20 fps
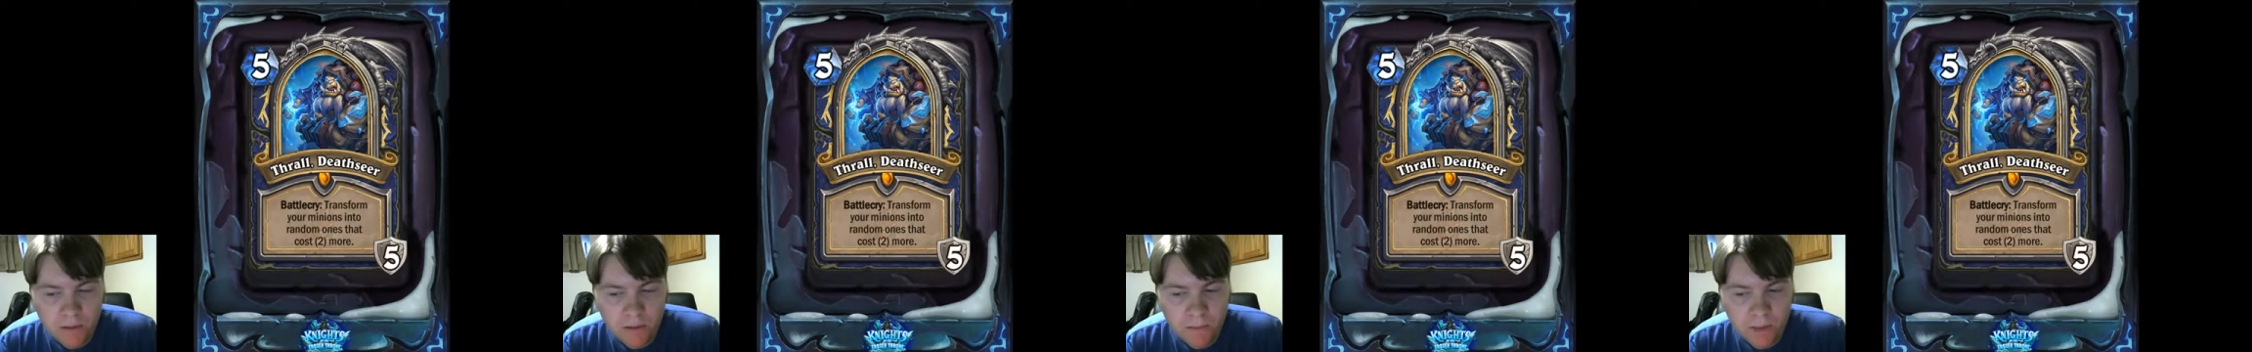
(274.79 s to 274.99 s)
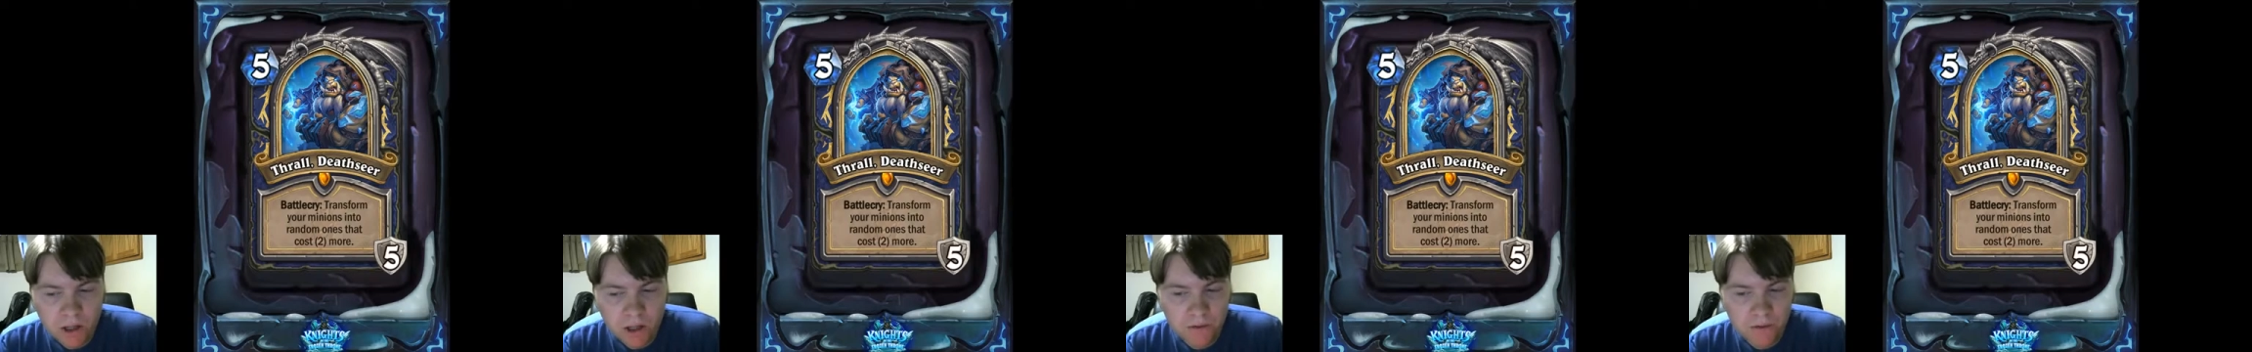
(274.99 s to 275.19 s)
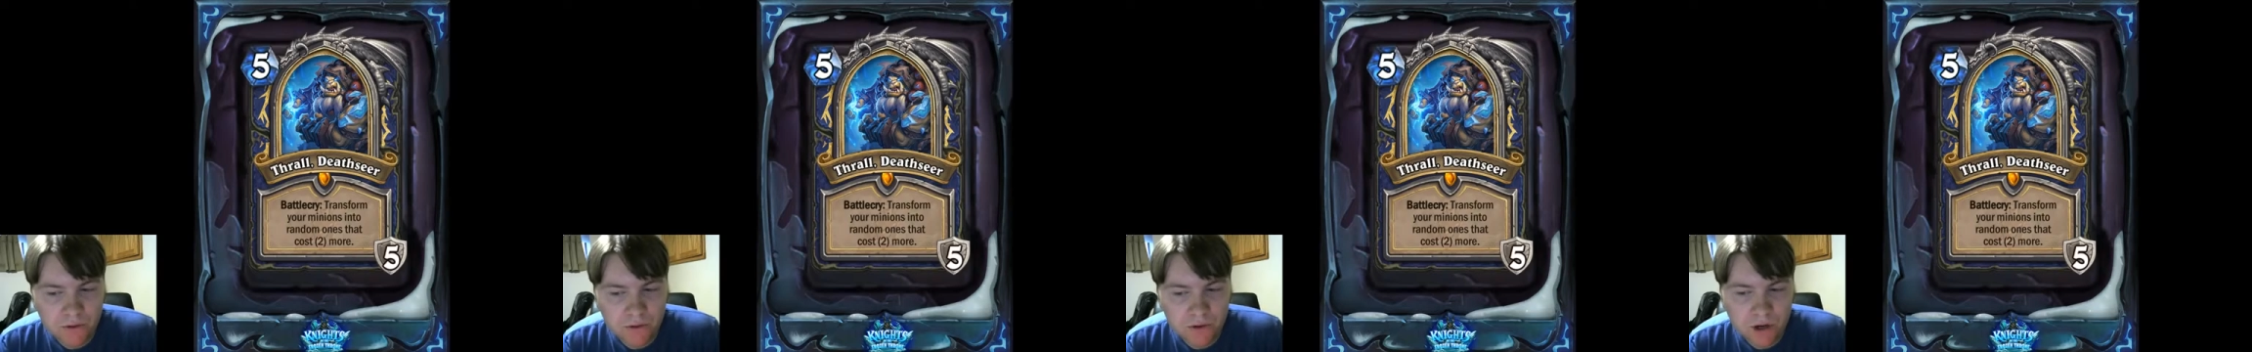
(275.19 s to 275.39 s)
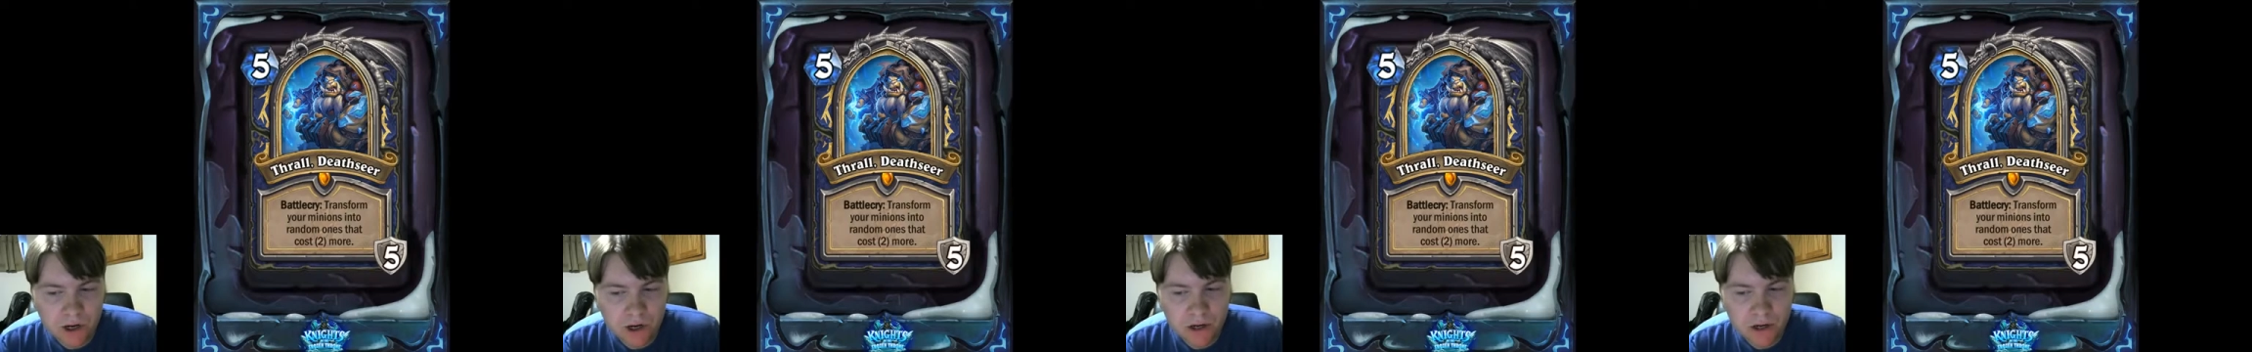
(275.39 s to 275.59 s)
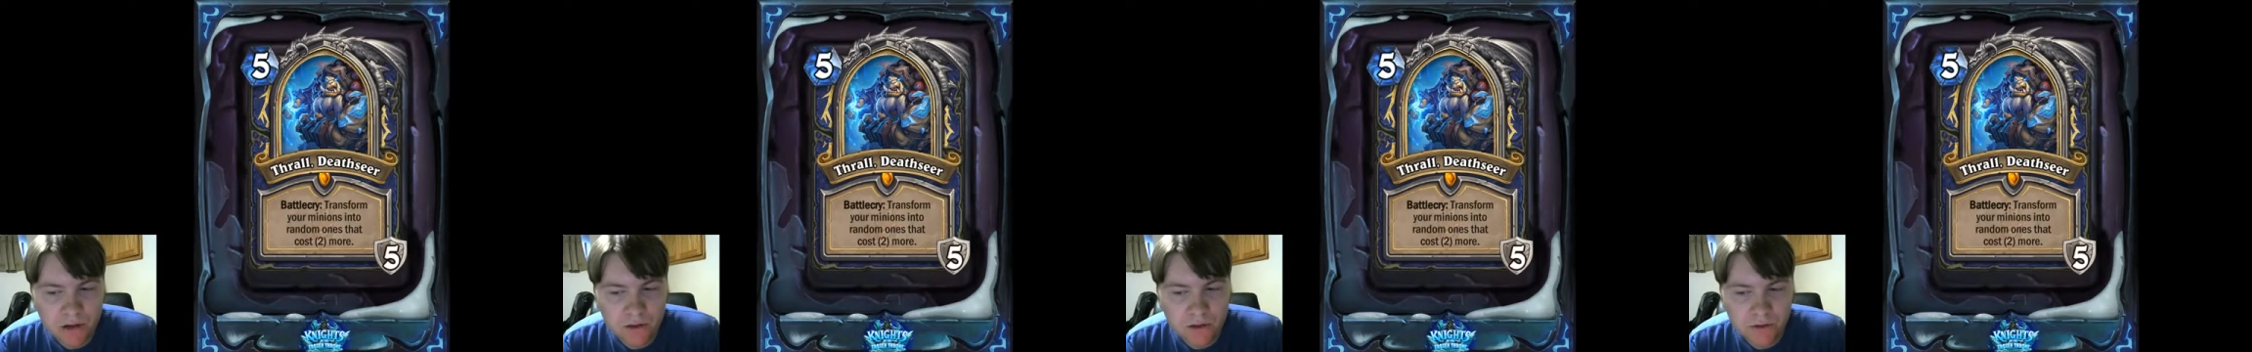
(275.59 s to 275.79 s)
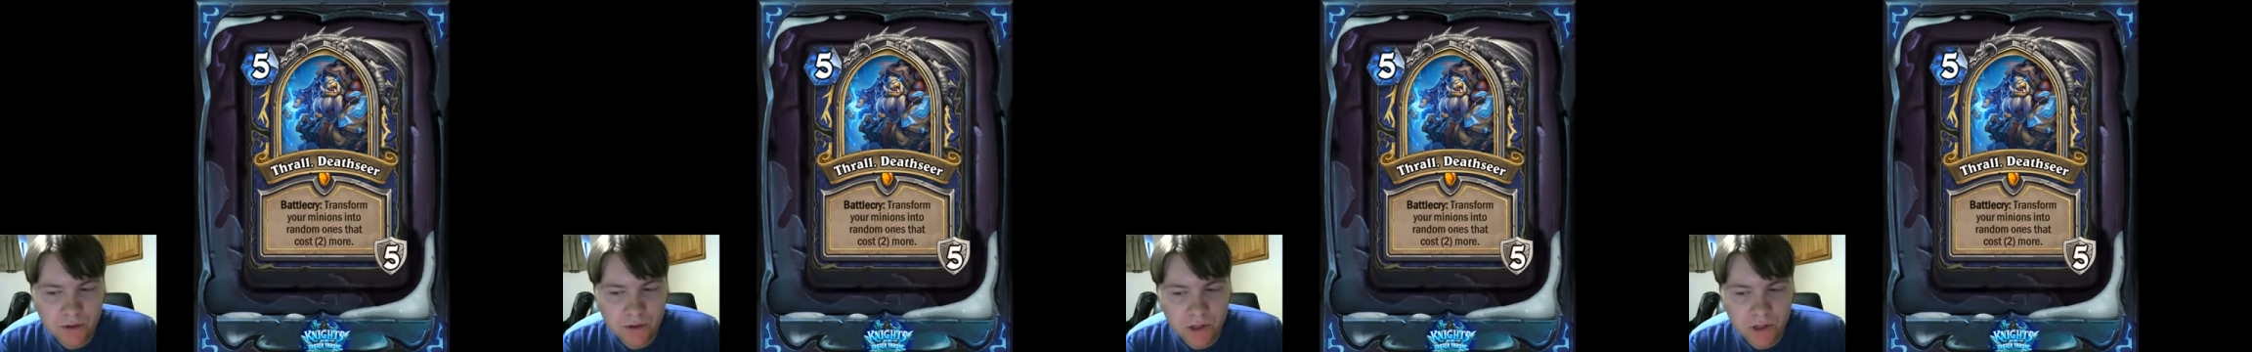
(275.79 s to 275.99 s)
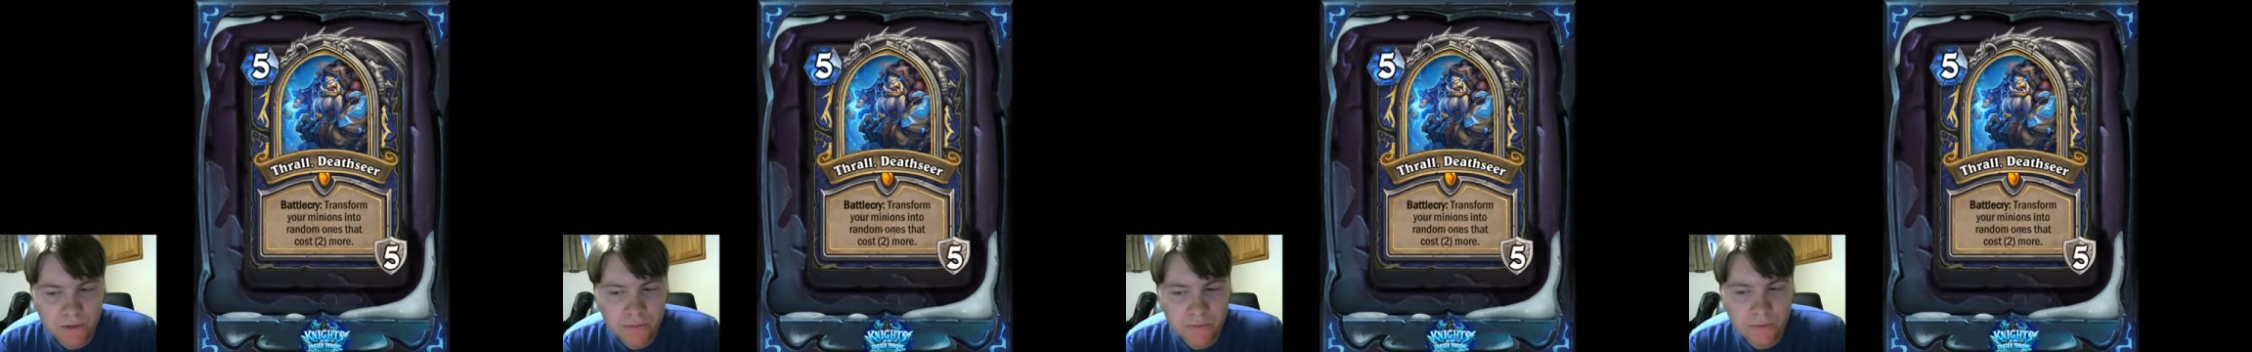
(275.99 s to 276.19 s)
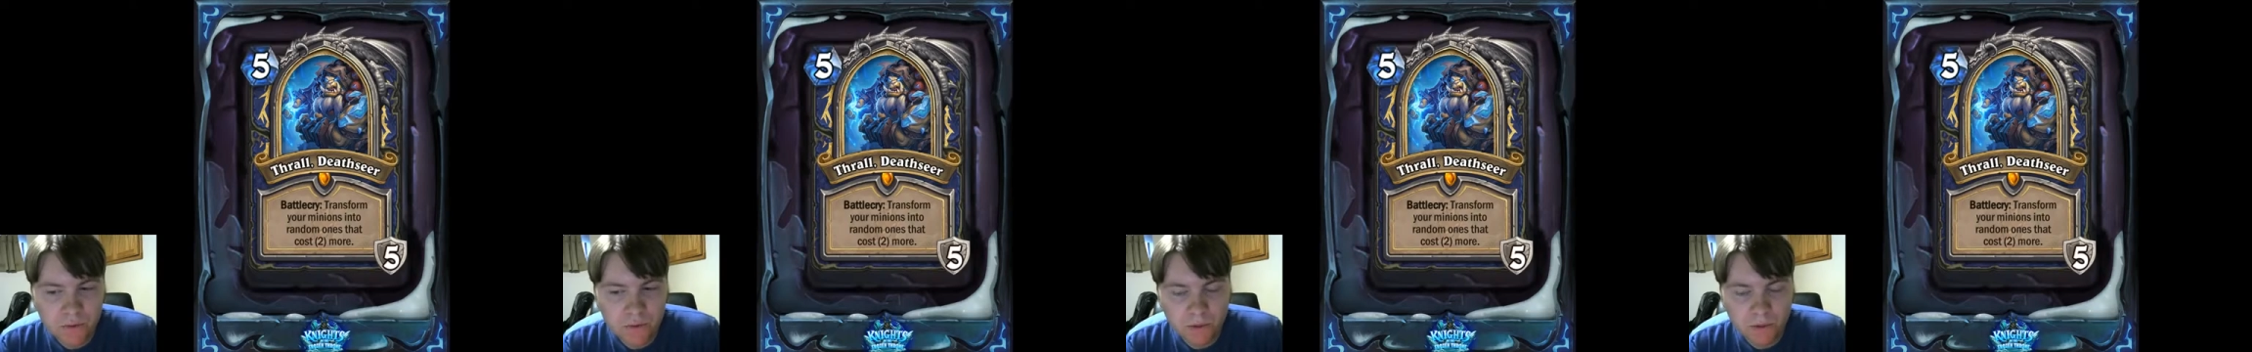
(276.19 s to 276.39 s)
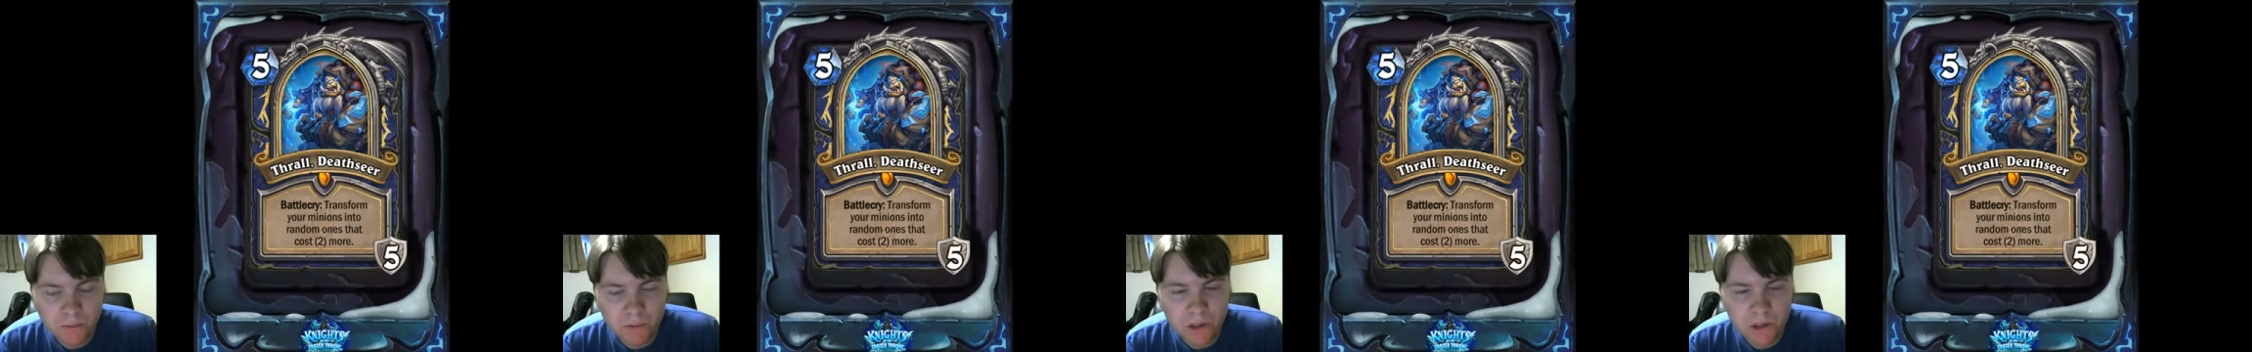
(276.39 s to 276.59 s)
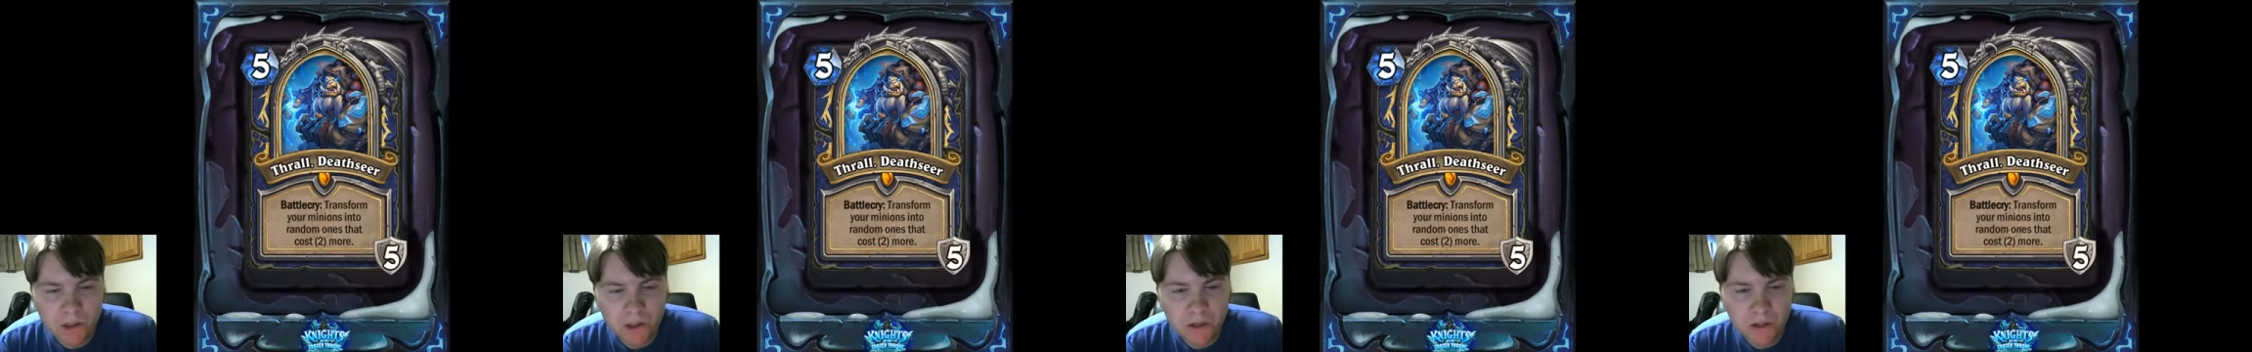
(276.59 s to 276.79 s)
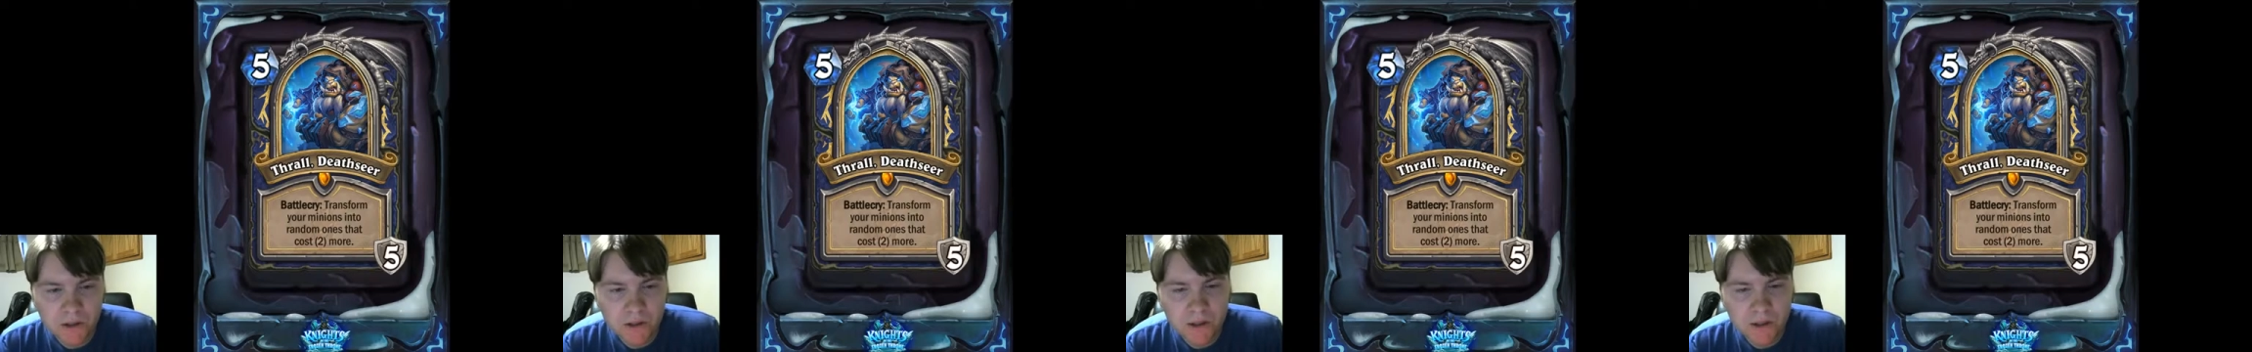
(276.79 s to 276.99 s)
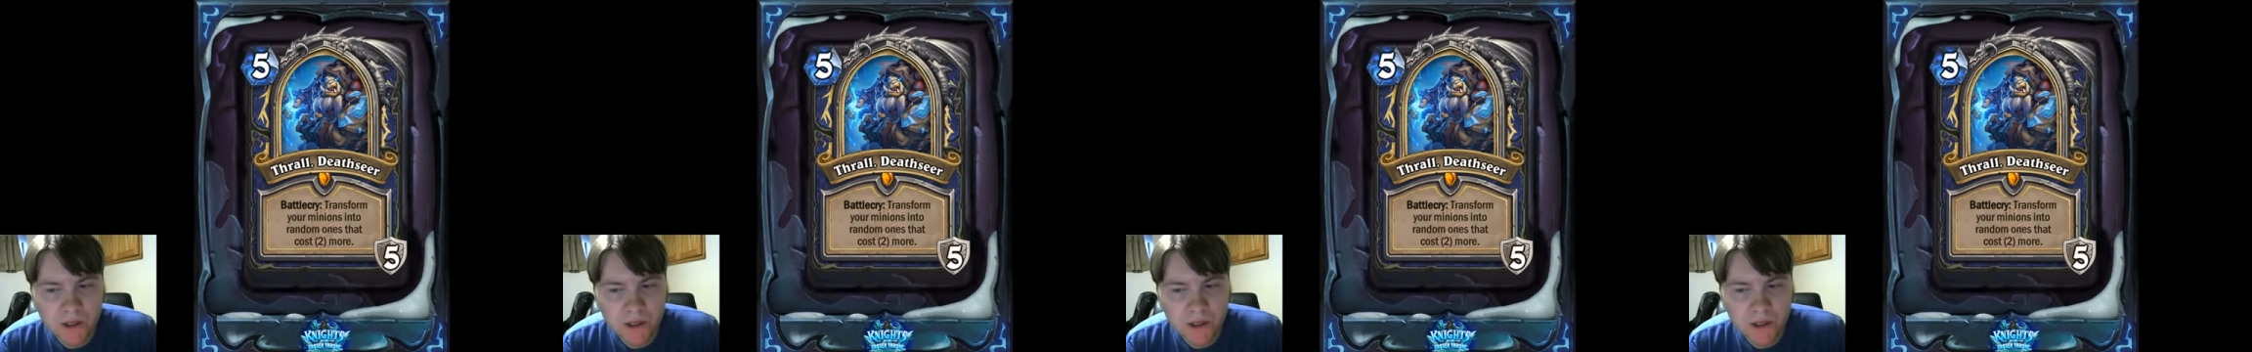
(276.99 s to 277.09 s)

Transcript: Battlecry, transform your minions